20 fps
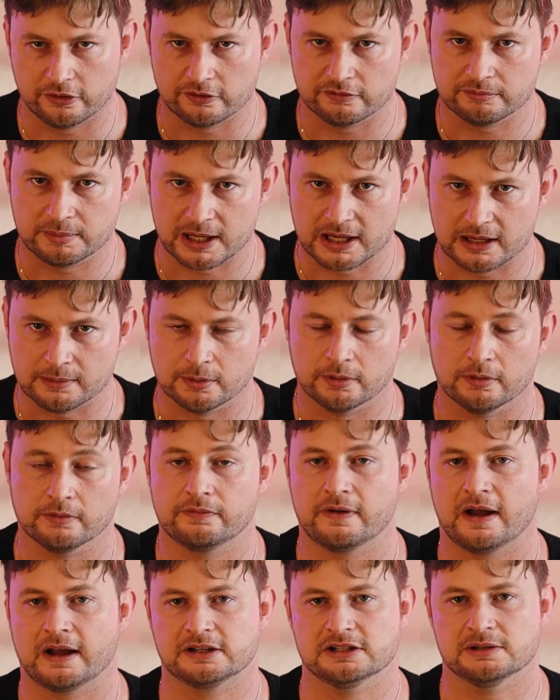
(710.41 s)
of people, in
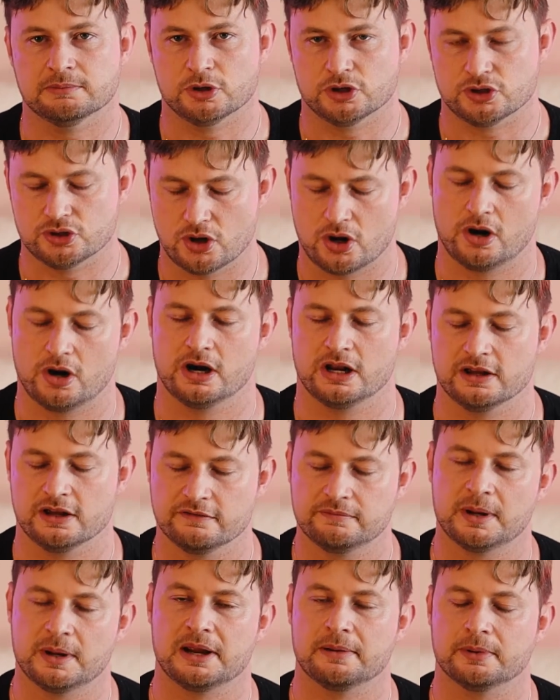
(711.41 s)
fact, the majority
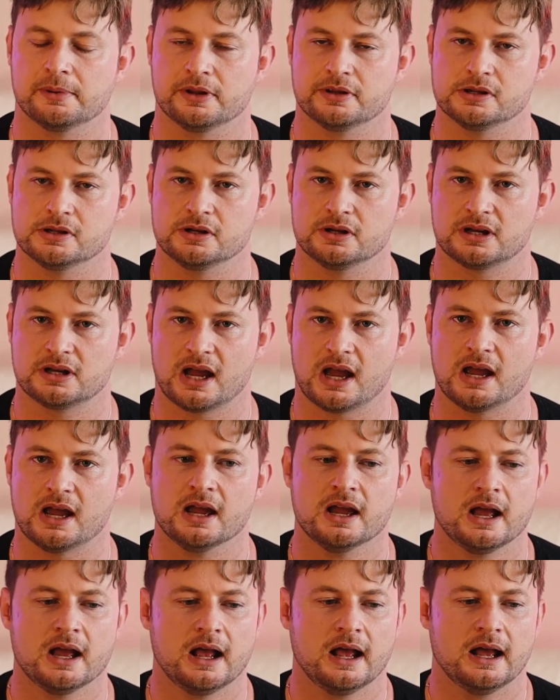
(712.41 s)
of people in the UK.
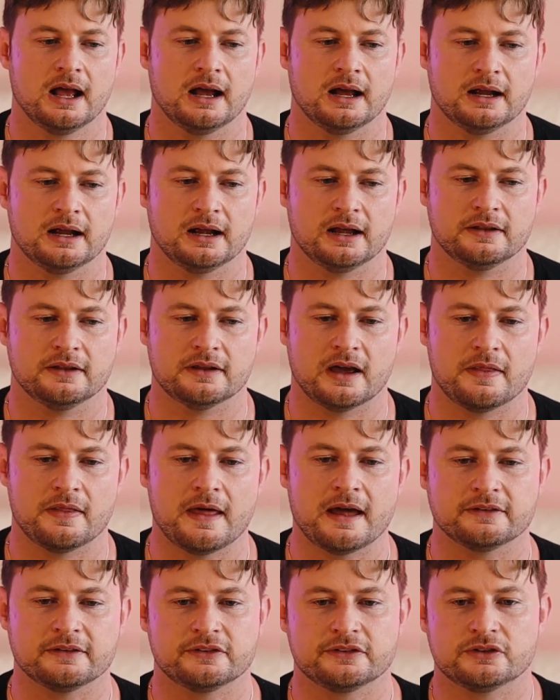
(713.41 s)

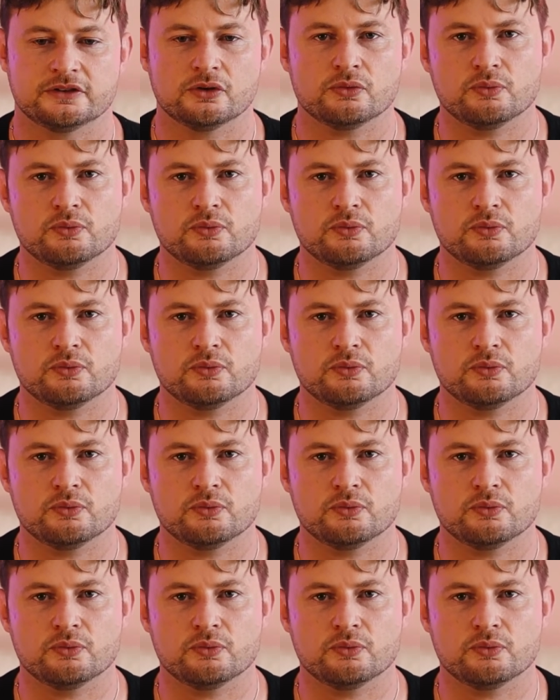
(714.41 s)
And that's the